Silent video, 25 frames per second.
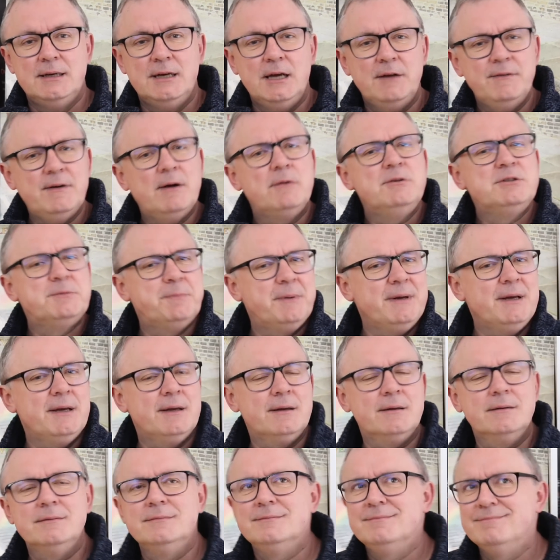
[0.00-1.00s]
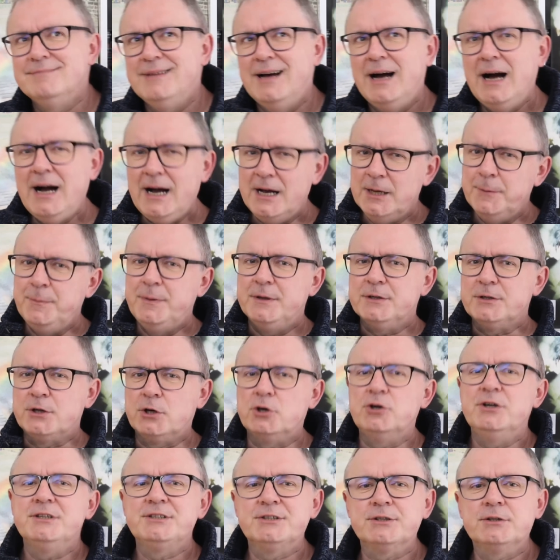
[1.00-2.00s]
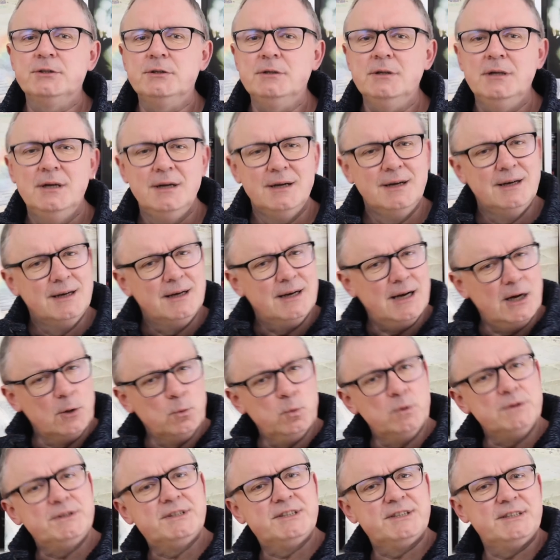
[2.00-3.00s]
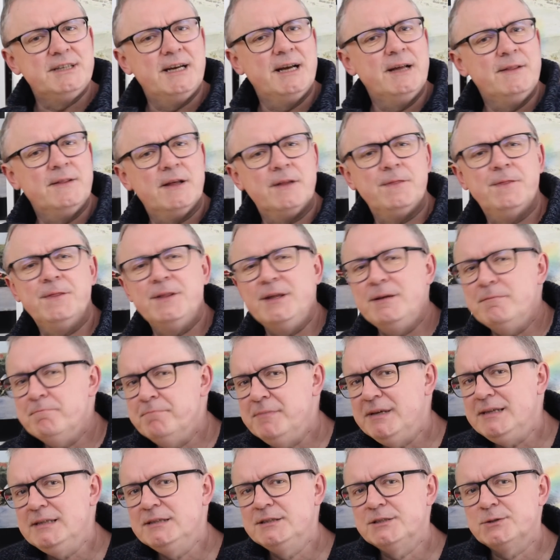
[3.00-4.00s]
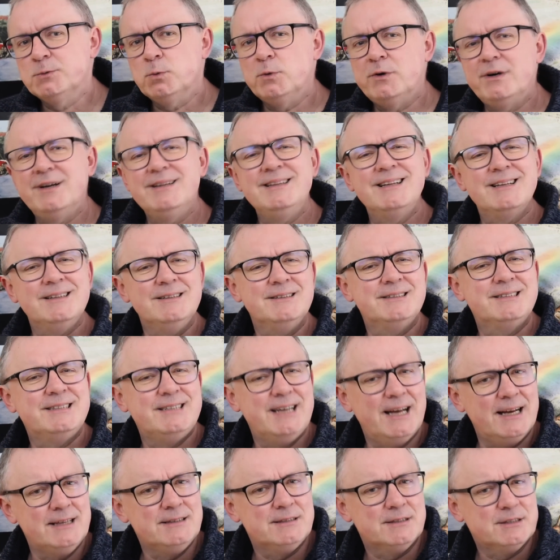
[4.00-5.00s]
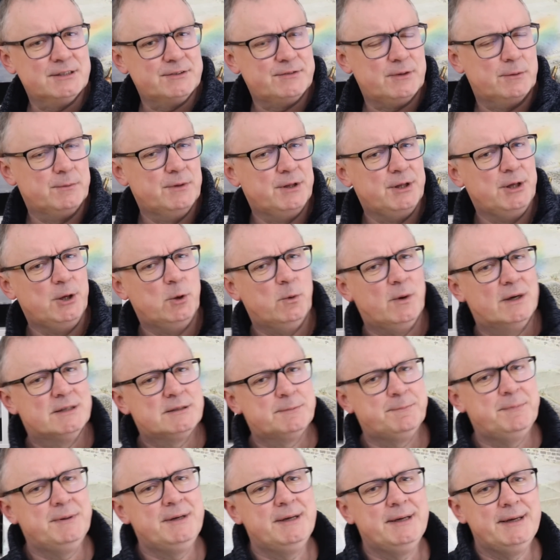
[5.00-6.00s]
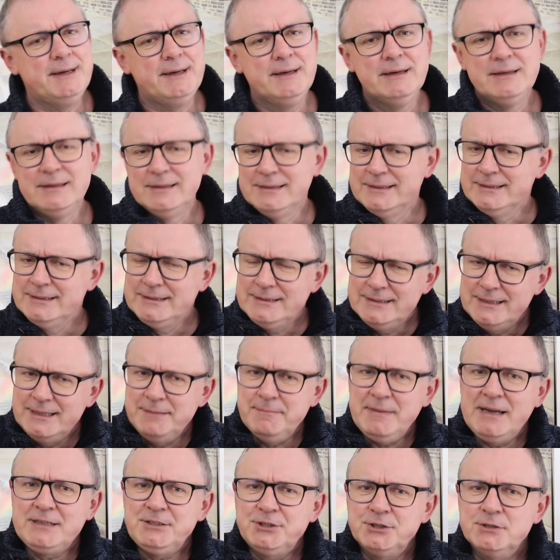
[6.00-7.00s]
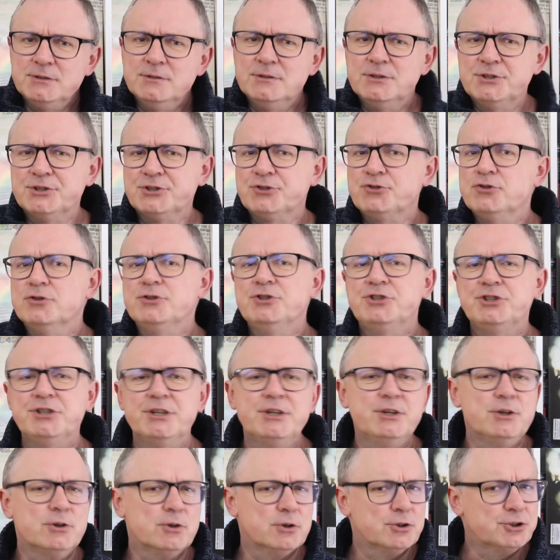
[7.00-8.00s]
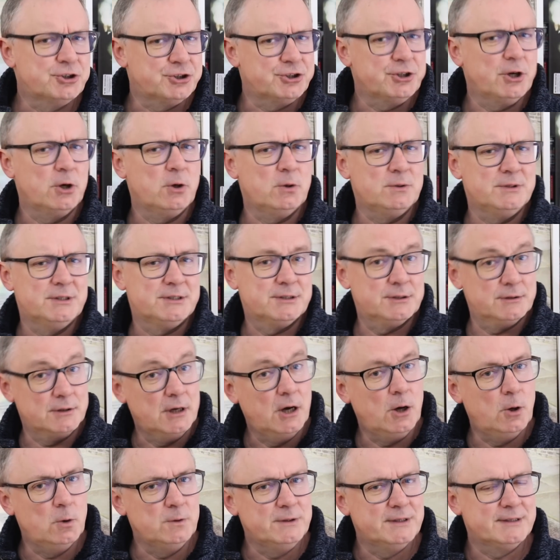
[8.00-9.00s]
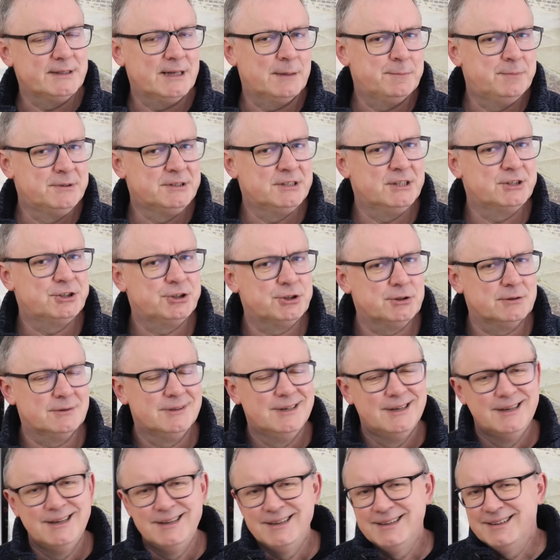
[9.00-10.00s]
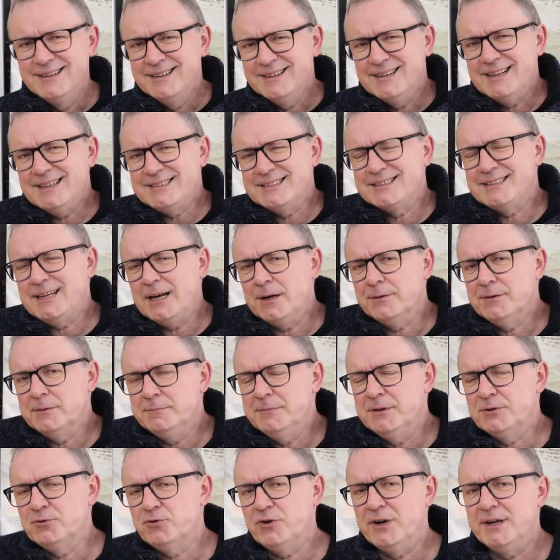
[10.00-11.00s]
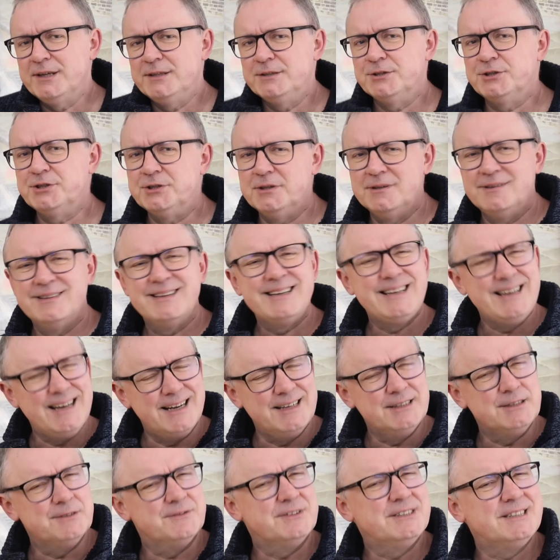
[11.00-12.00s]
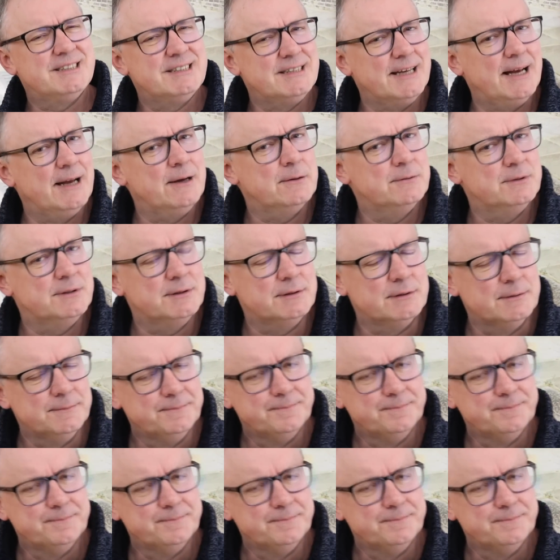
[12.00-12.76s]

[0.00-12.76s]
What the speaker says: If I was being hypercritical, I would say that the mids were a little tense from the USB. Imagine scrunching your shoulders and holding that position. That's how the mid-range kind of sounded.